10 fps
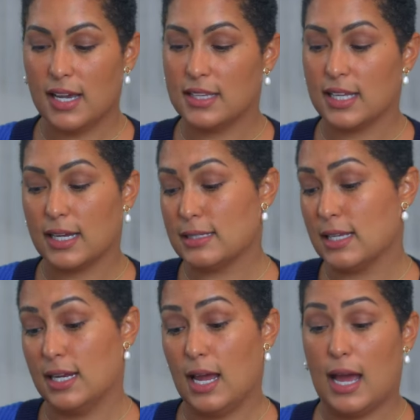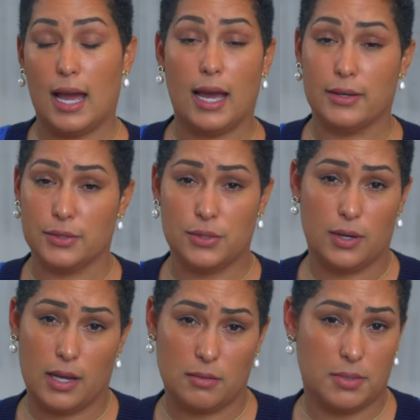And like I said, I also
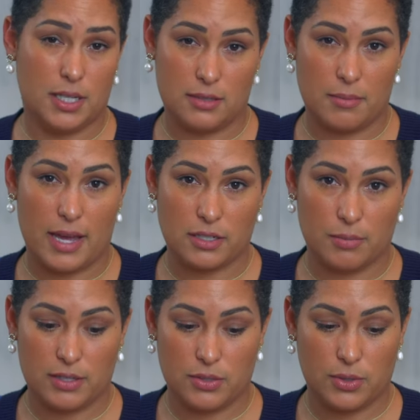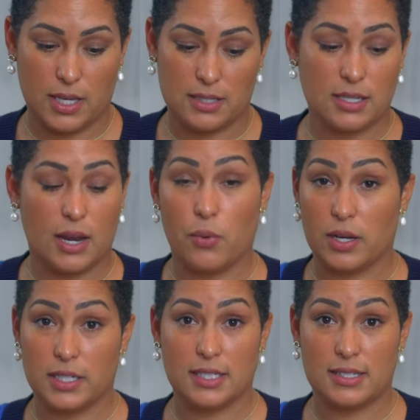got it because it matched my suitcase and I
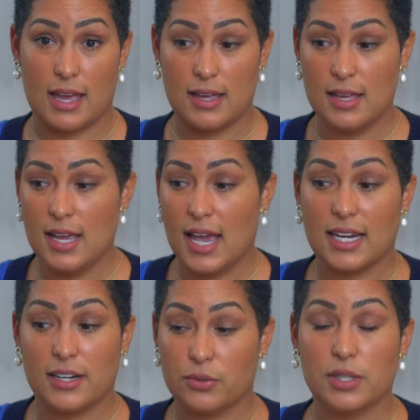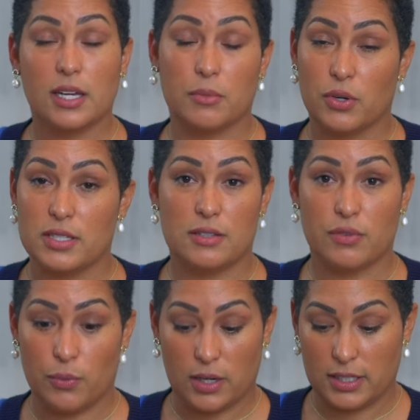wanted a set. And I don't think I'm crazy
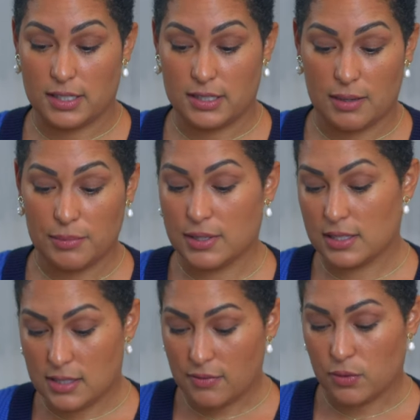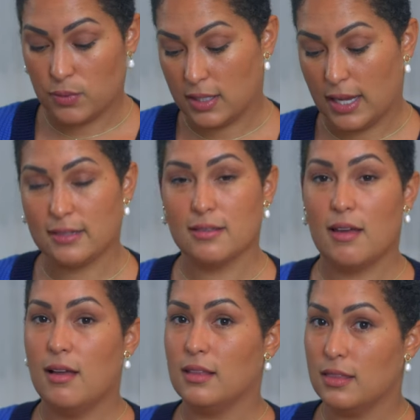for wanting a set because everyone likes
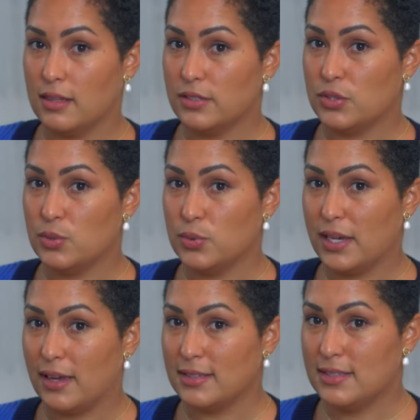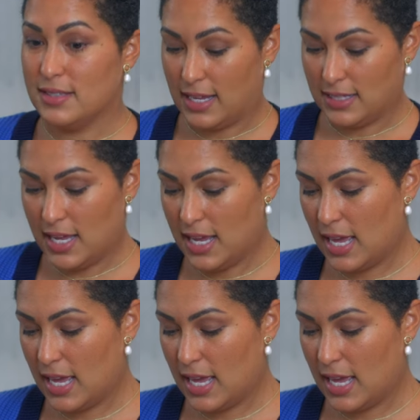suitcase sets.